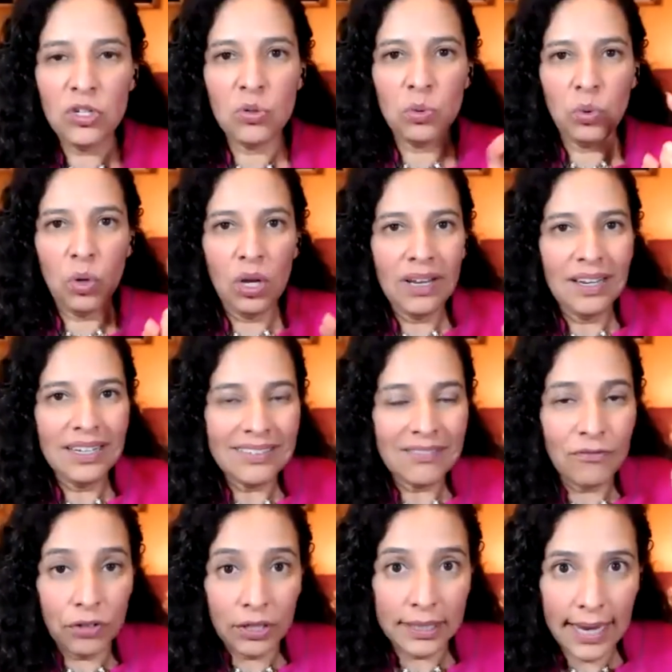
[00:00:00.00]
you
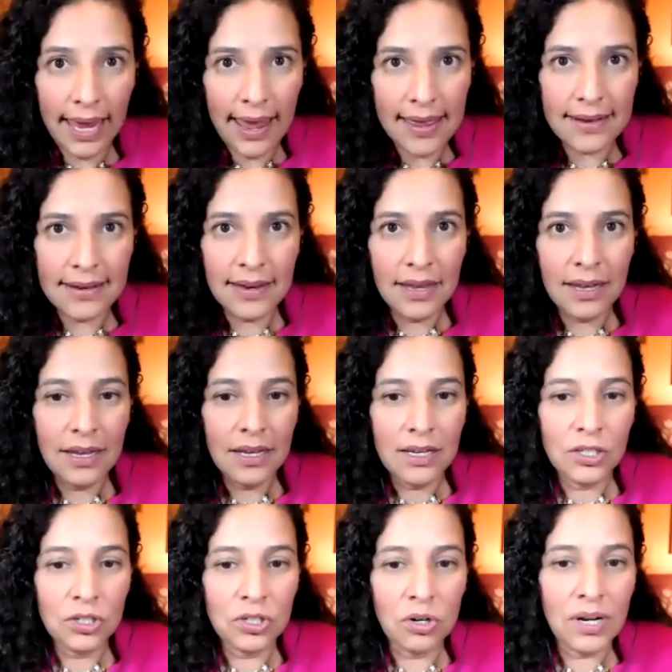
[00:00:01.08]
forget,
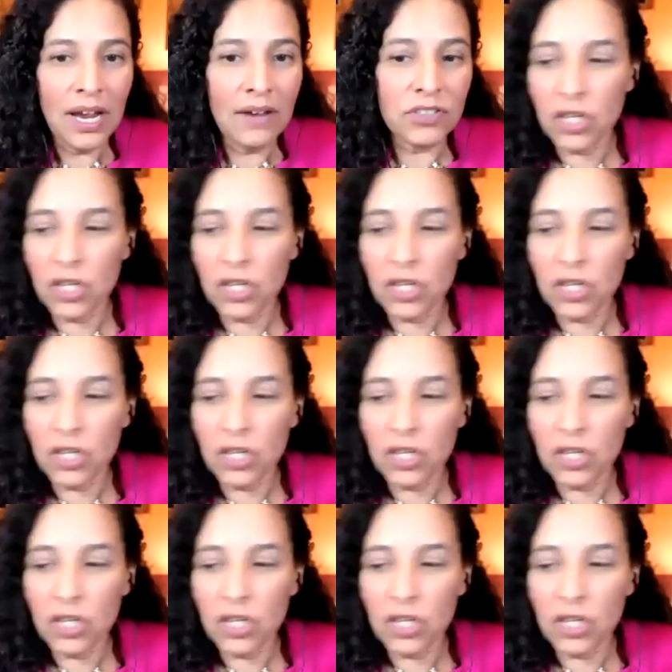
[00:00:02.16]
you don't have to